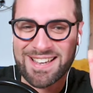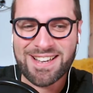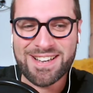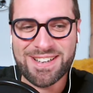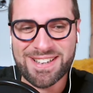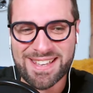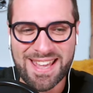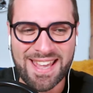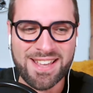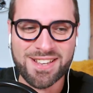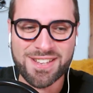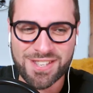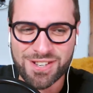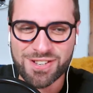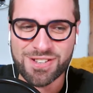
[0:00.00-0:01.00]
Okay,
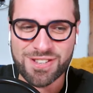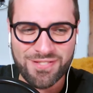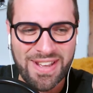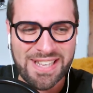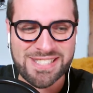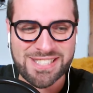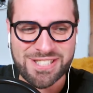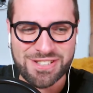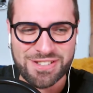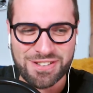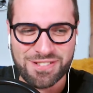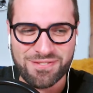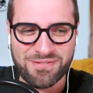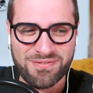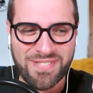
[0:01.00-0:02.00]
that's
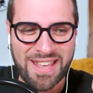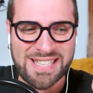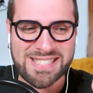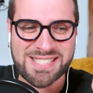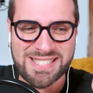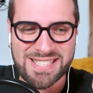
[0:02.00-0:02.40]
cool. That's